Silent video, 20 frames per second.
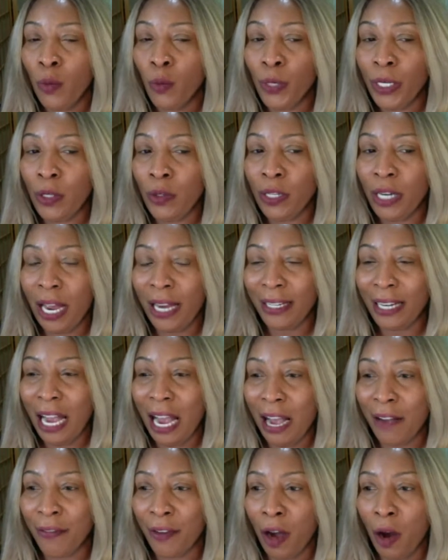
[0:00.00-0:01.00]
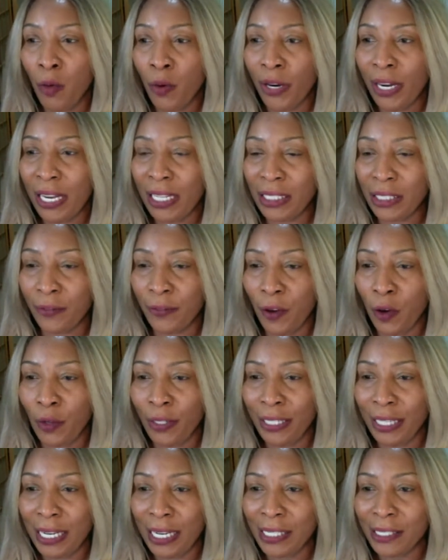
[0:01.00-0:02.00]
We do not have our
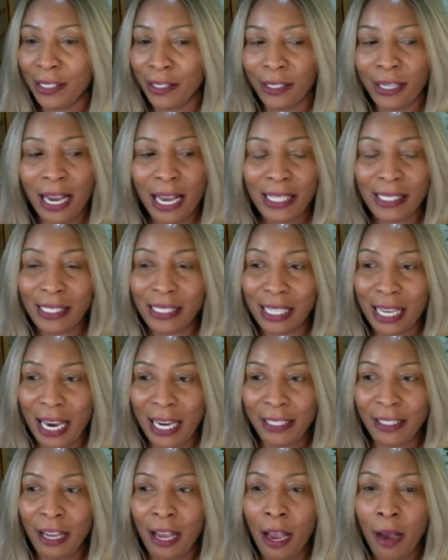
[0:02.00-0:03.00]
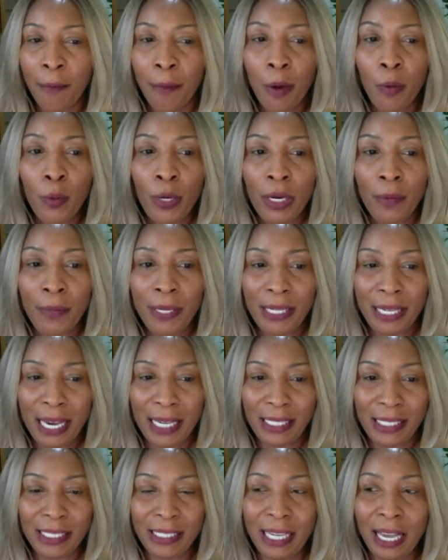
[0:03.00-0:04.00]
exfoliator as yet, but we'll be
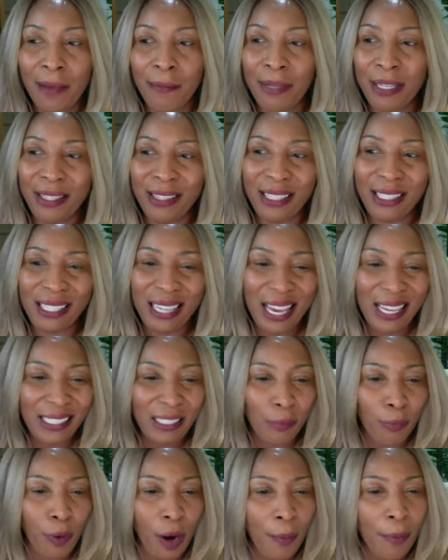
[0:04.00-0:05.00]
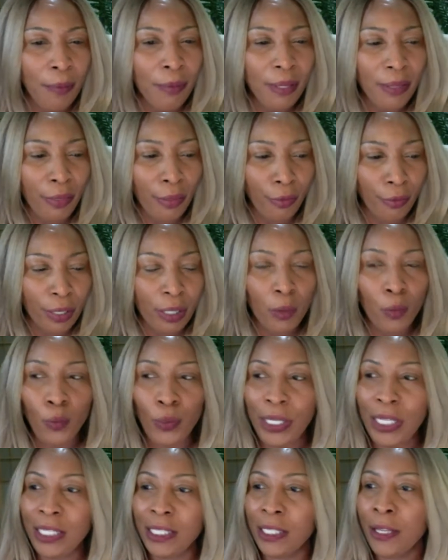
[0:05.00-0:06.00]
getting them in the next probably three
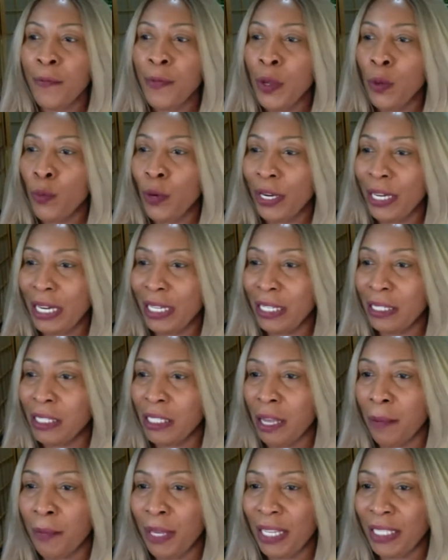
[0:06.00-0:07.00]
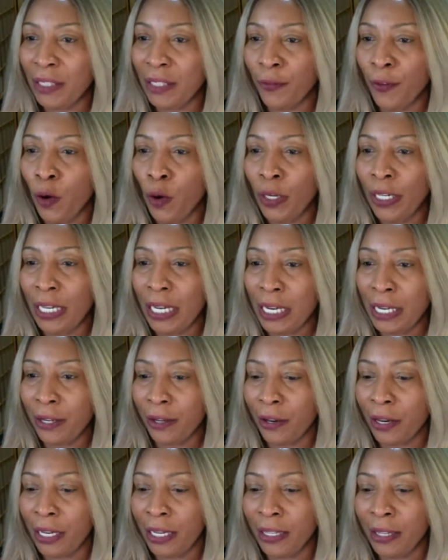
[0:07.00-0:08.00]
weeks. We're getting some
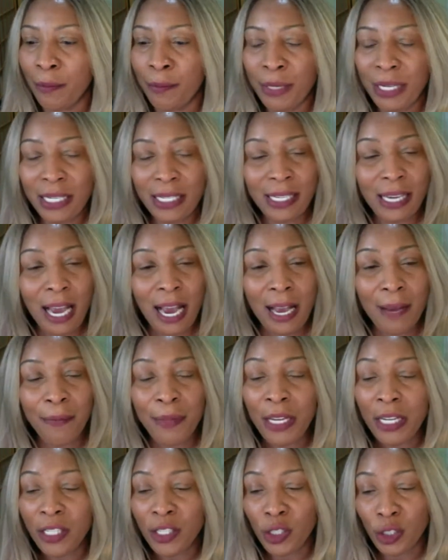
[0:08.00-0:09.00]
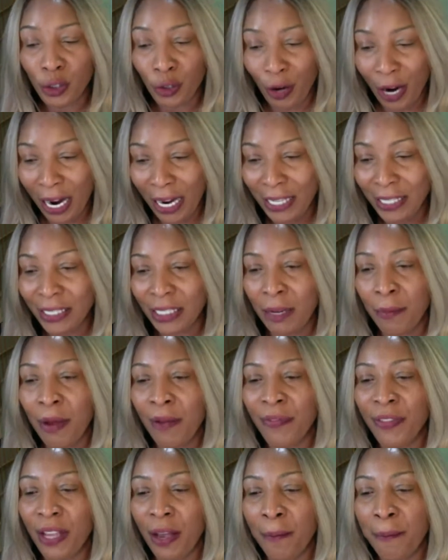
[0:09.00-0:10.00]
exfoliator. In the meantime, try some
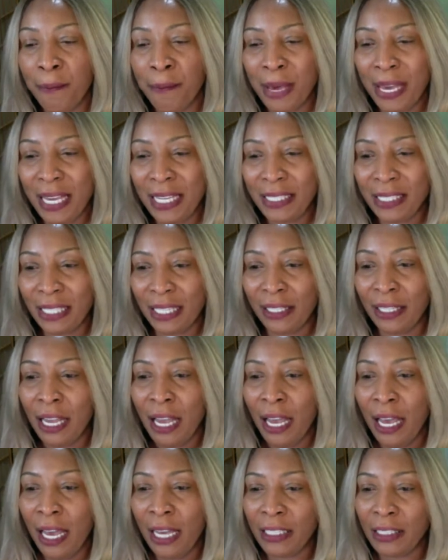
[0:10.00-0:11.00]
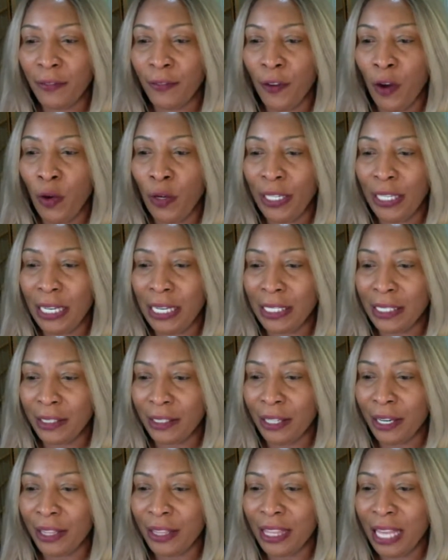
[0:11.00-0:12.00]
of the amazing
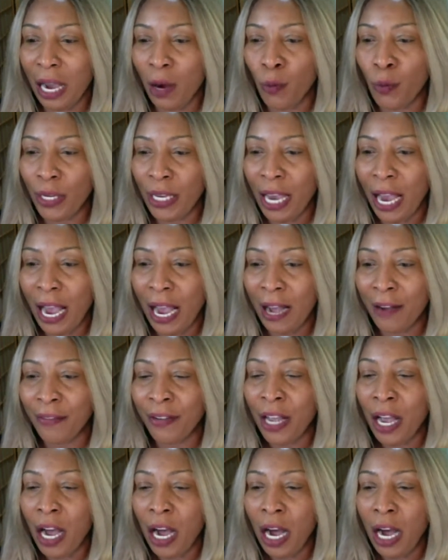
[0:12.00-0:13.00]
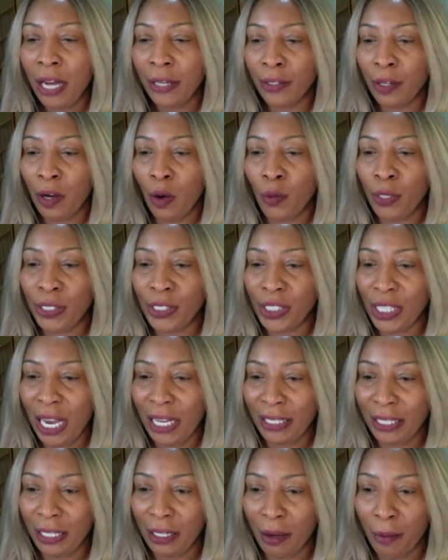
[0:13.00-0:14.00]
exfoliator that we have on our
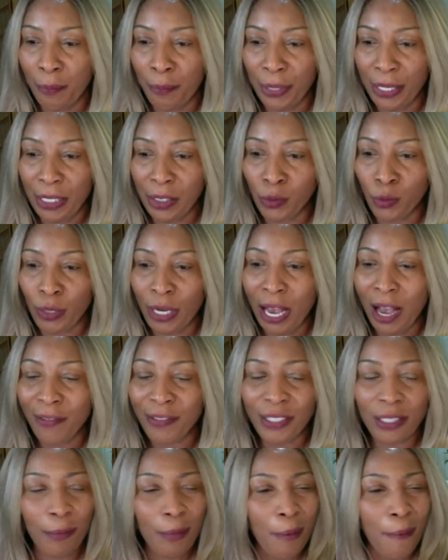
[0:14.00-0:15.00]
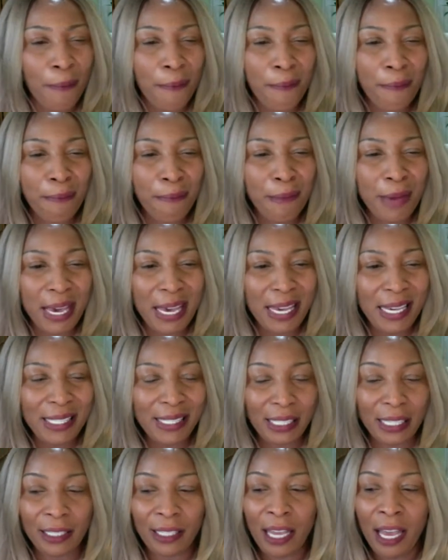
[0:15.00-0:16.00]
channel page. We have some
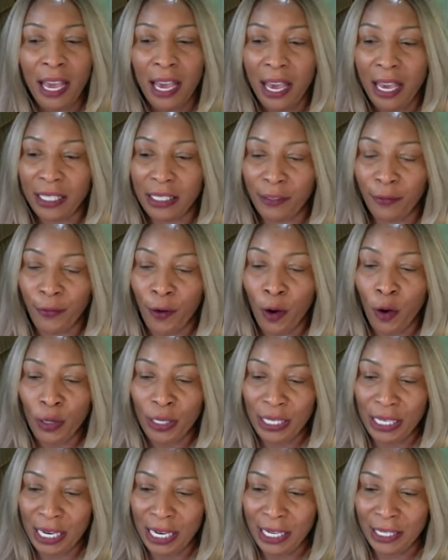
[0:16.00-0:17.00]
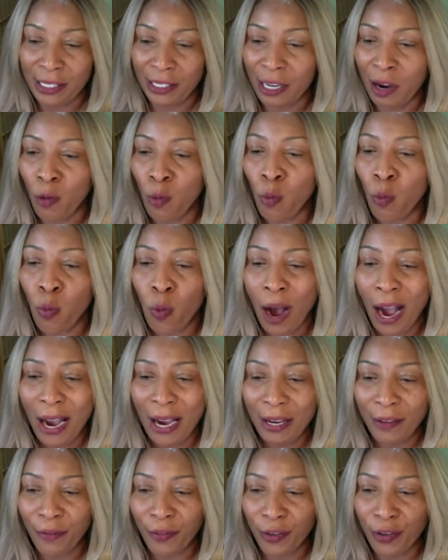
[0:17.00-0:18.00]
amazing exfoliator, a
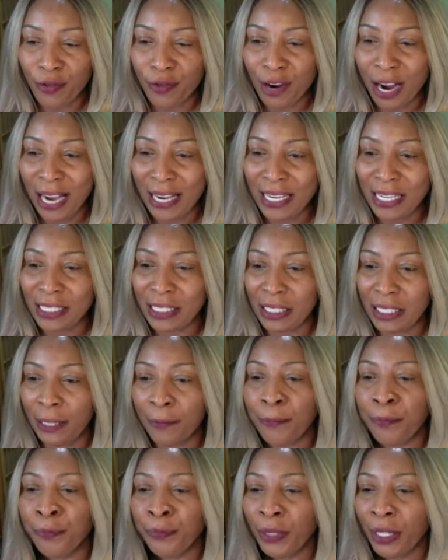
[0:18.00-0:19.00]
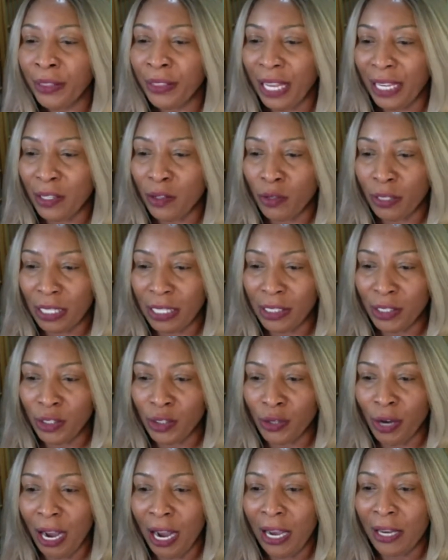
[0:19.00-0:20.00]
wide variety that you can
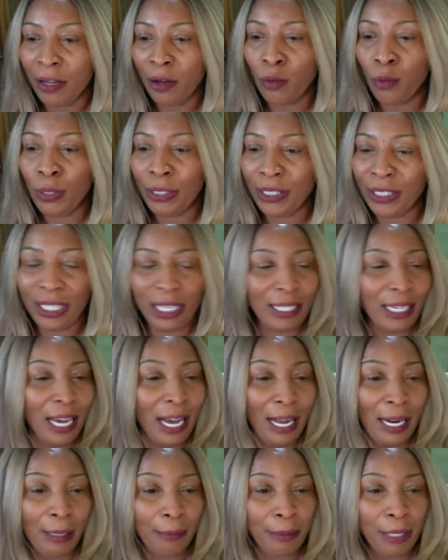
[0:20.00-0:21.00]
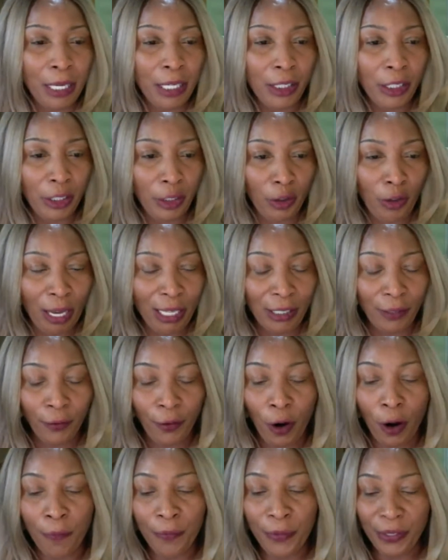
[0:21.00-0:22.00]
try, which can help to
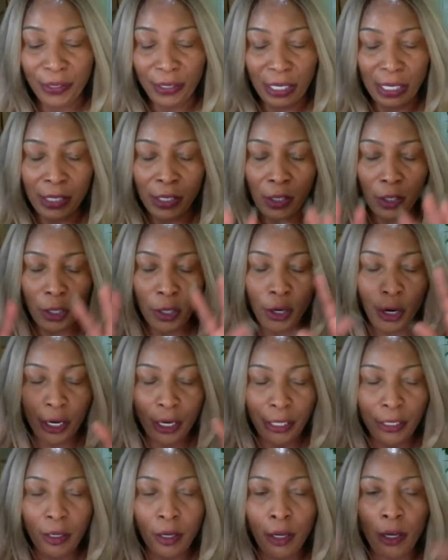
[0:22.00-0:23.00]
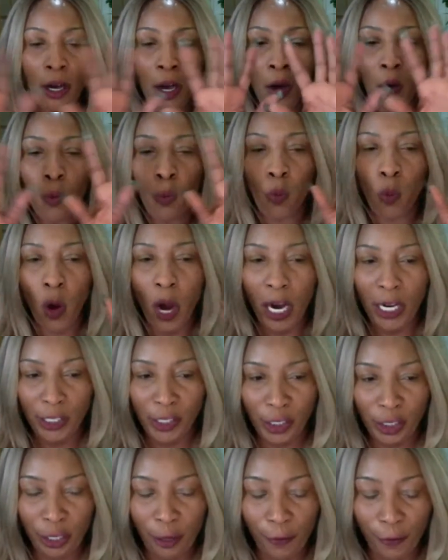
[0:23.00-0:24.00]
transform the skin. So you're going to
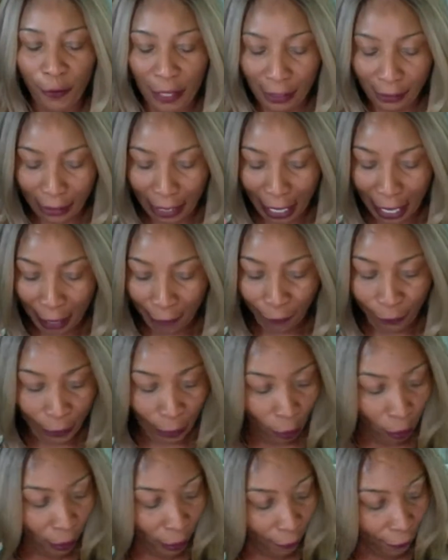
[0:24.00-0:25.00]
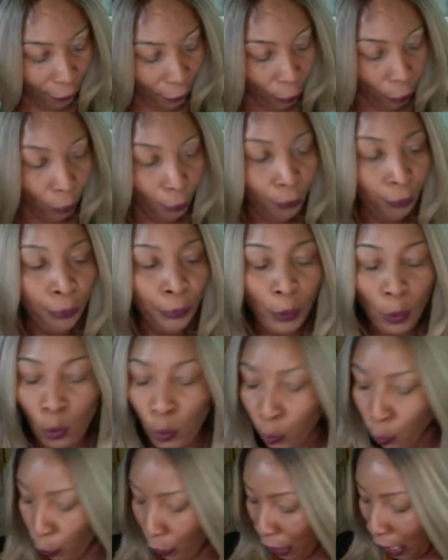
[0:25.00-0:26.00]
wash your face. And for those of you
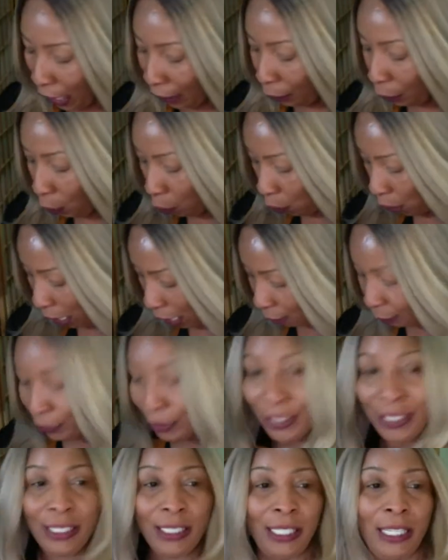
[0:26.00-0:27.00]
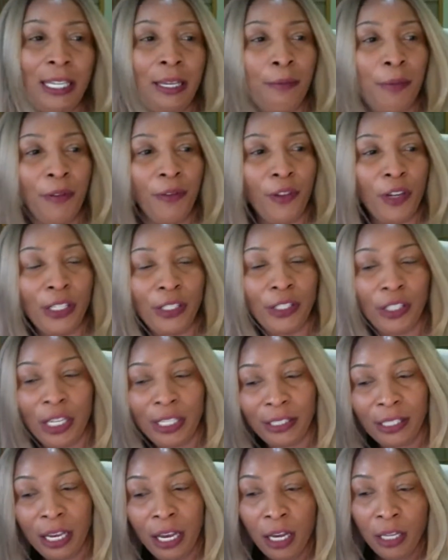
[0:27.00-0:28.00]
who do not know how to steam if you're
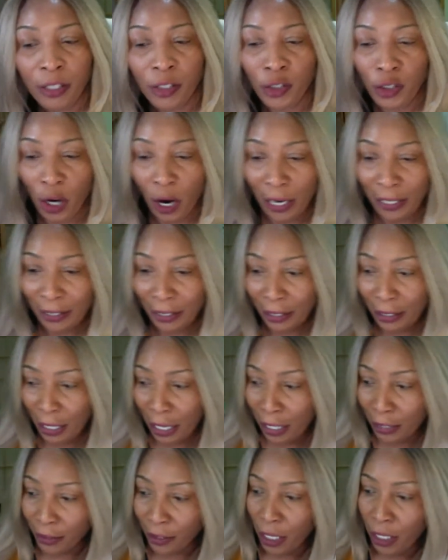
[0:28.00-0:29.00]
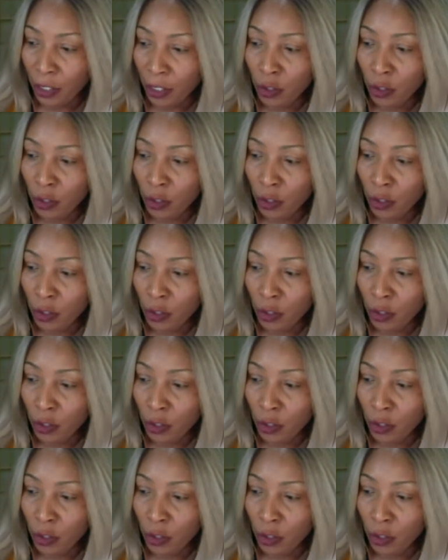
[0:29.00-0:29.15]
just joining us.